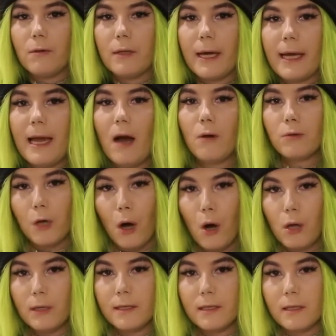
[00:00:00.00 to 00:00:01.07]
Like, how
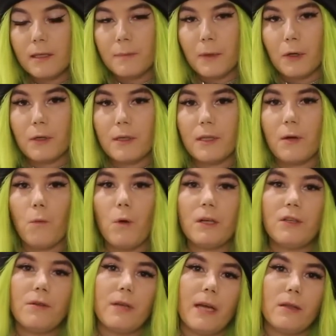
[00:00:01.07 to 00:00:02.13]
tall is this person?
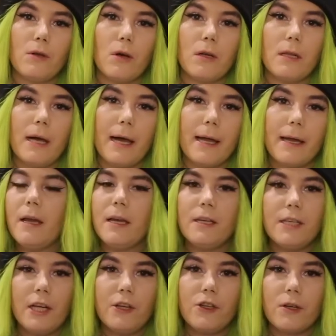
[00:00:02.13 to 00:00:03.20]
What do they look like
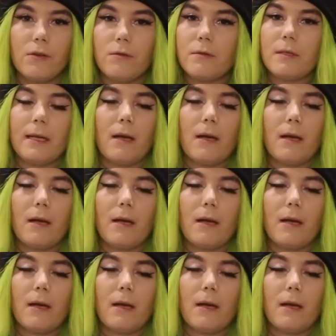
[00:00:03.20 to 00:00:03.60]
in digitals?